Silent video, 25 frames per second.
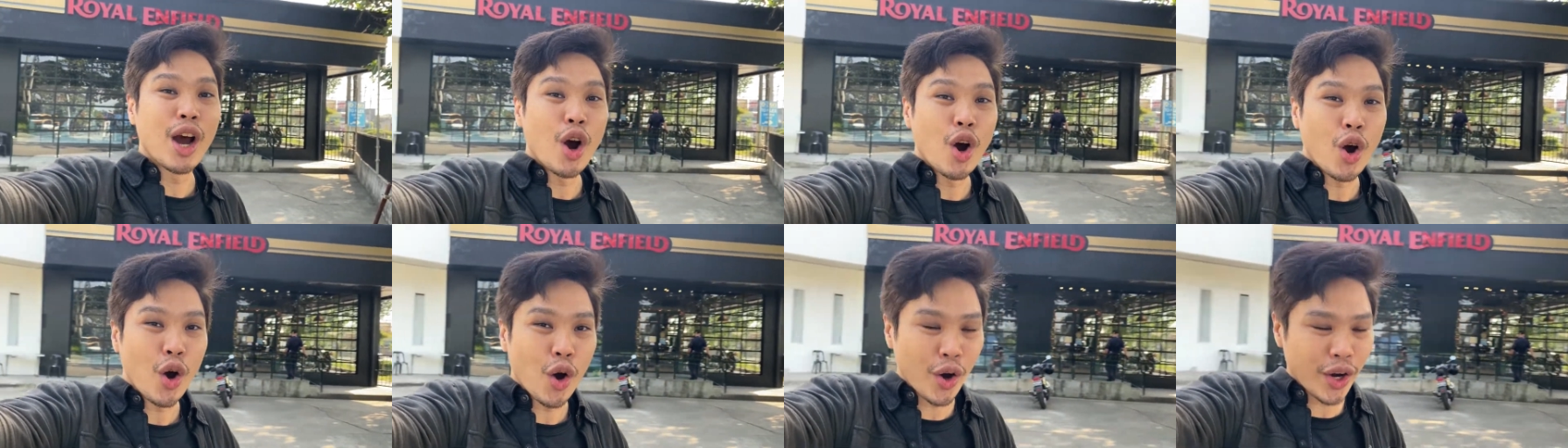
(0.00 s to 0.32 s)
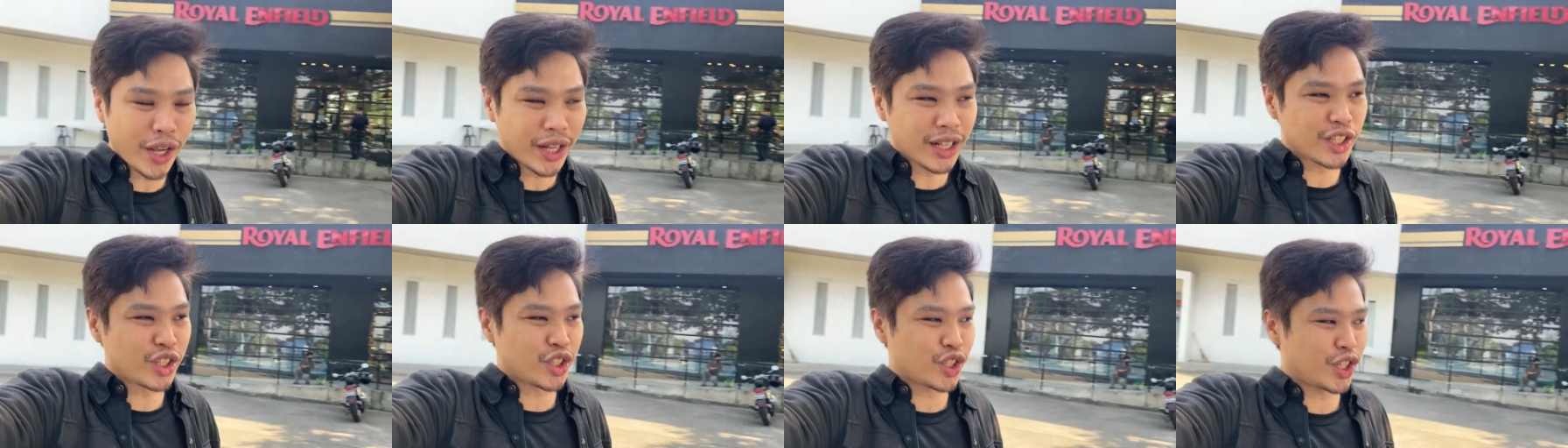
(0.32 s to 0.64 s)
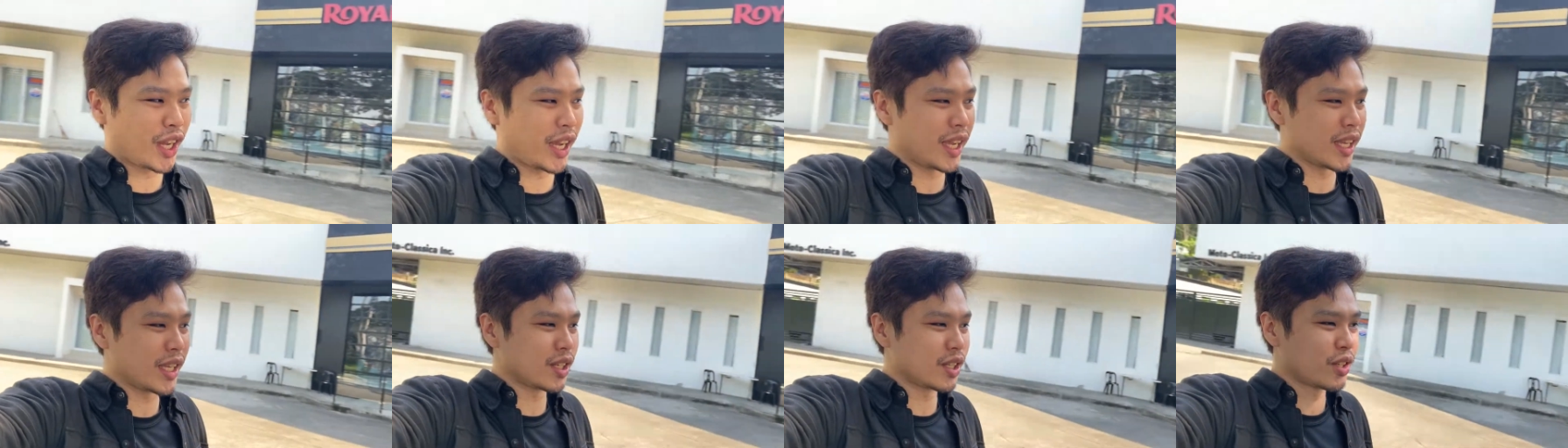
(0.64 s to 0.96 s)
oil
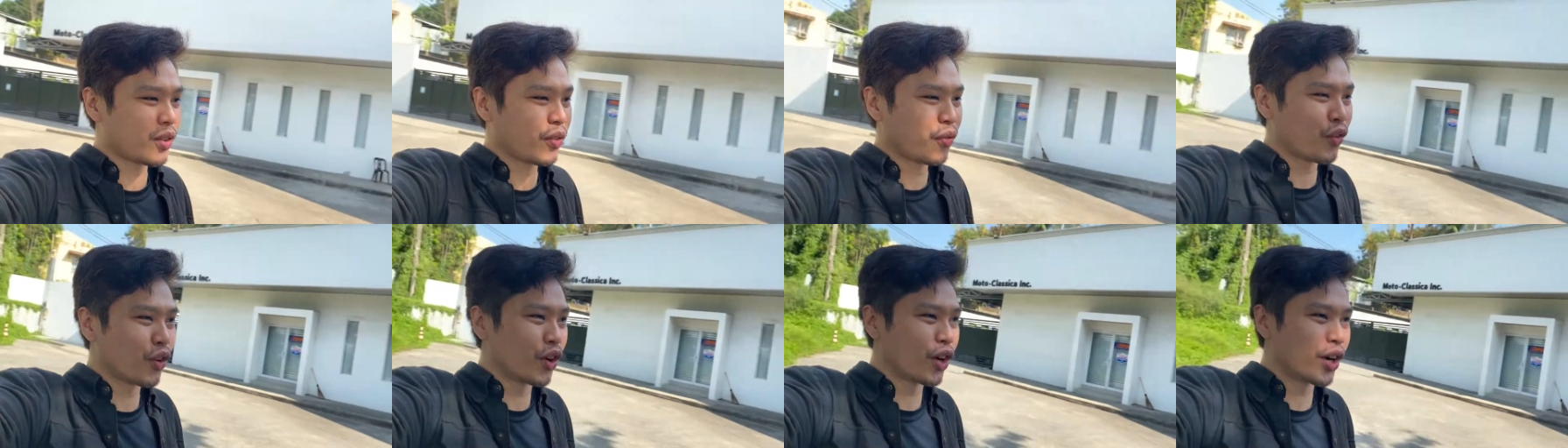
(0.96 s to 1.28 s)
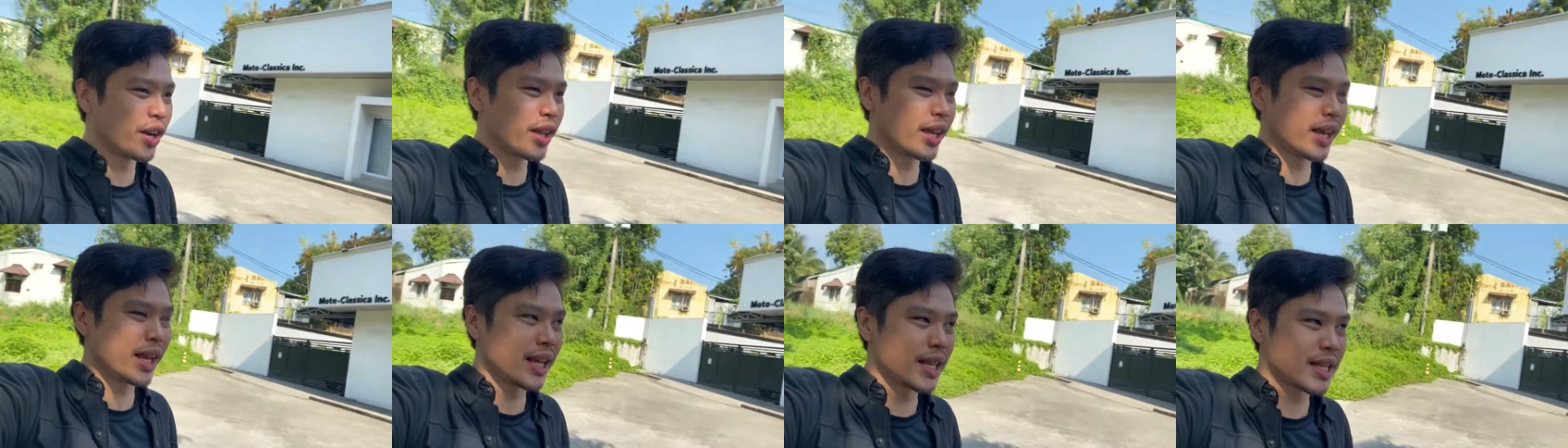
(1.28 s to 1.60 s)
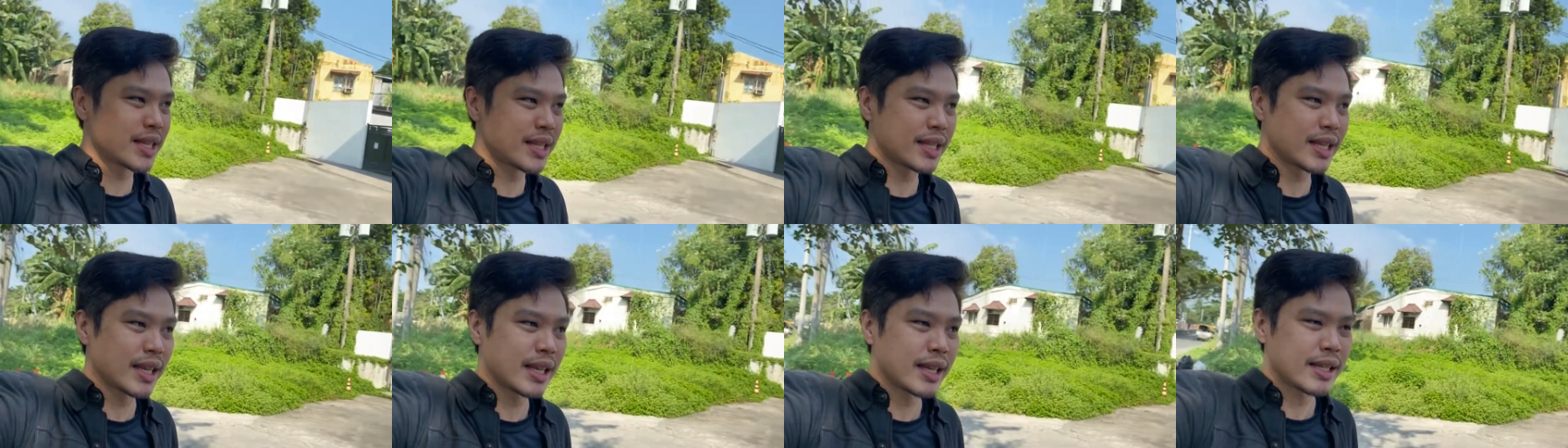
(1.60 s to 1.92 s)
change for
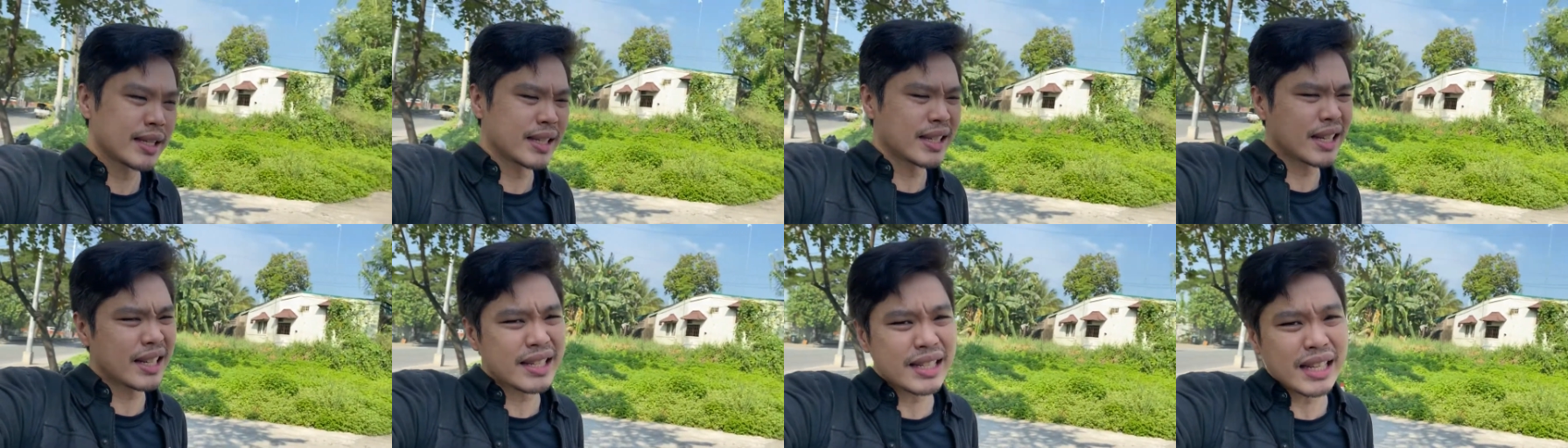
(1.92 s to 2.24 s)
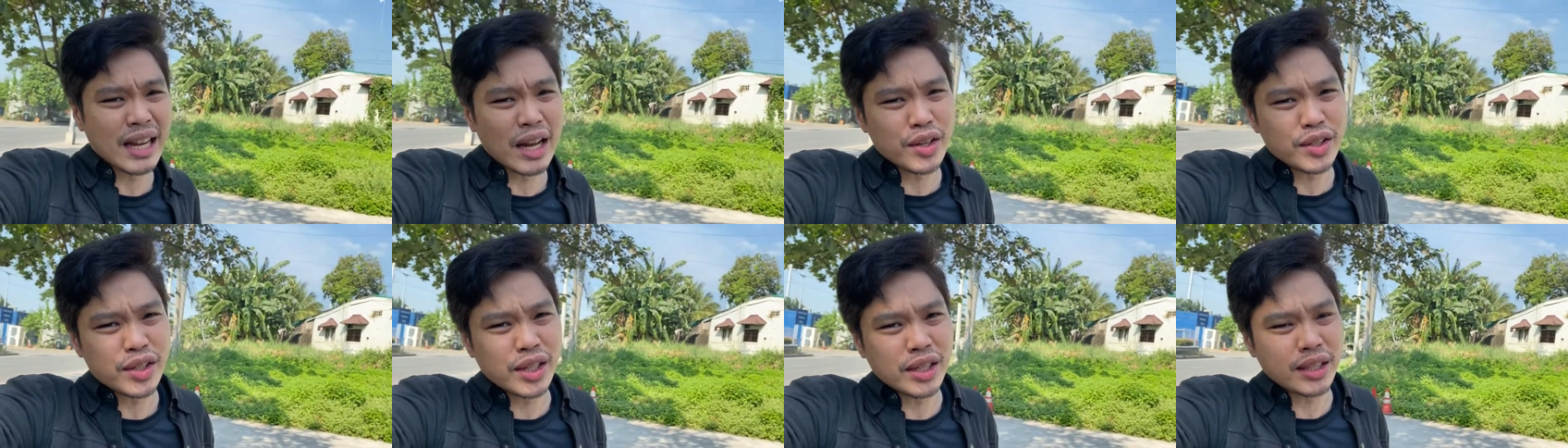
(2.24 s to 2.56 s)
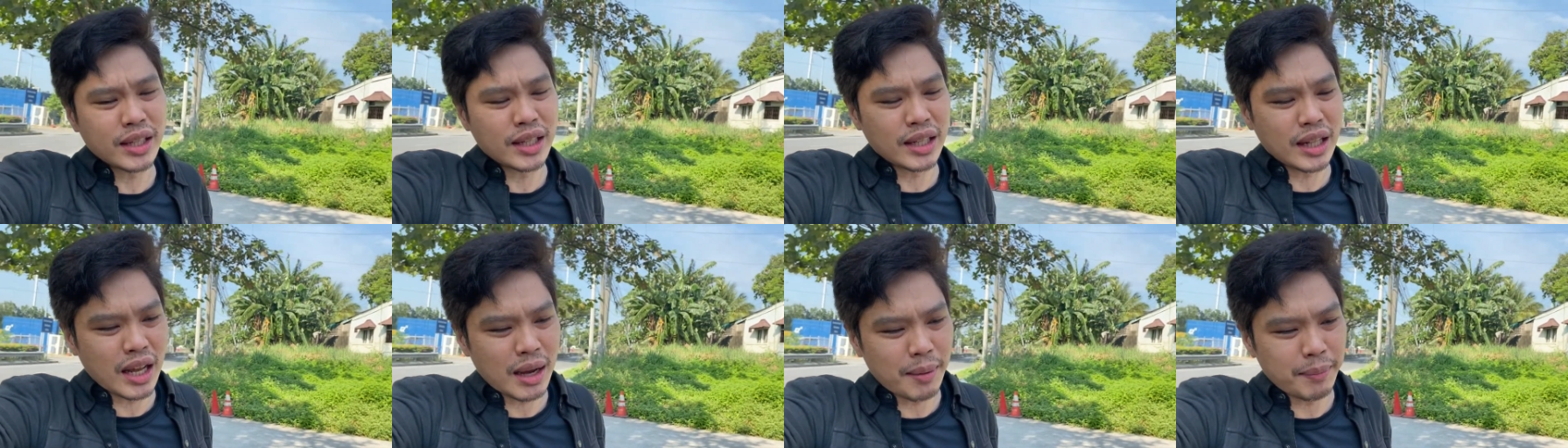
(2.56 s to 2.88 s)
its 6,000
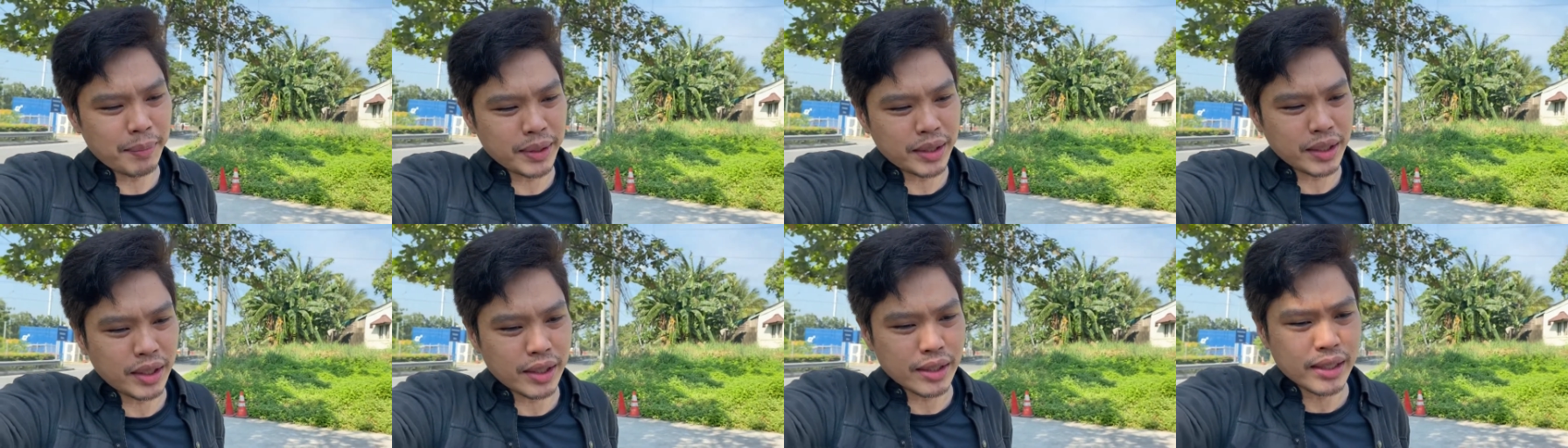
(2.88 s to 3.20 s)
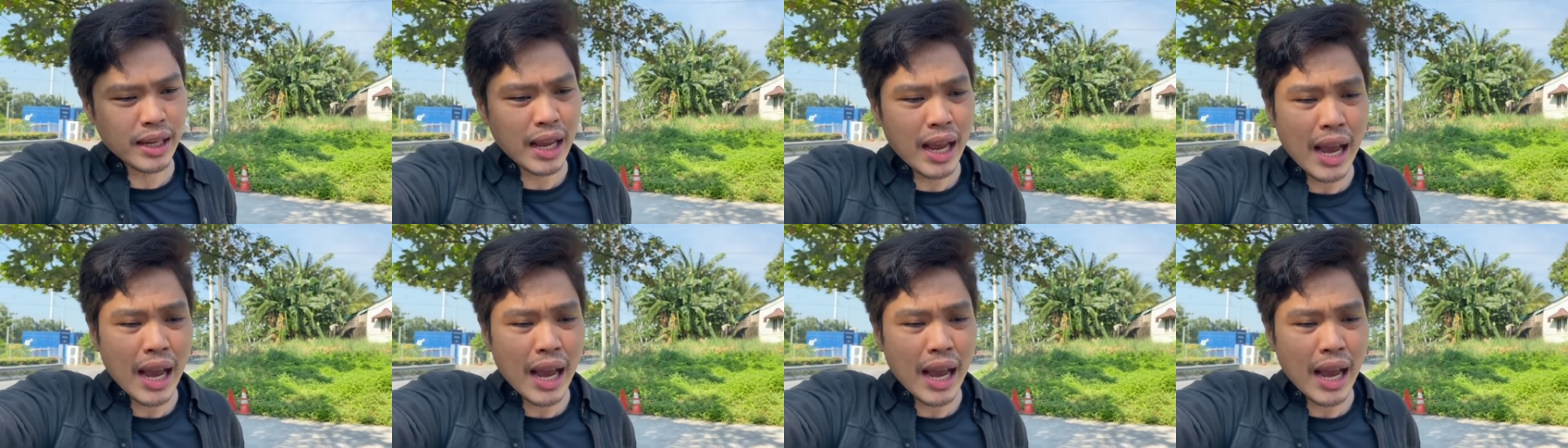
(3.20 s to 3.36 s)
kilometers.